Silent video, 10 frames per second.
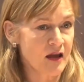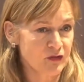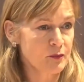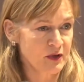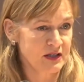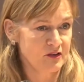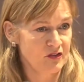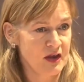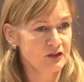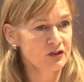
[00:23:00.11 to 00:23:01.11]
Everybody
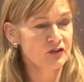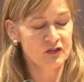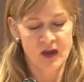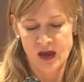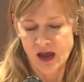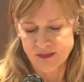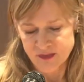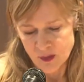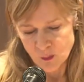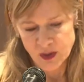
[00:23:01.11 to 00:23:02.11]
is anxious,
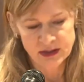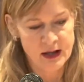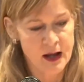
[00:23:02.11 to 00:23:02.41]
and then when it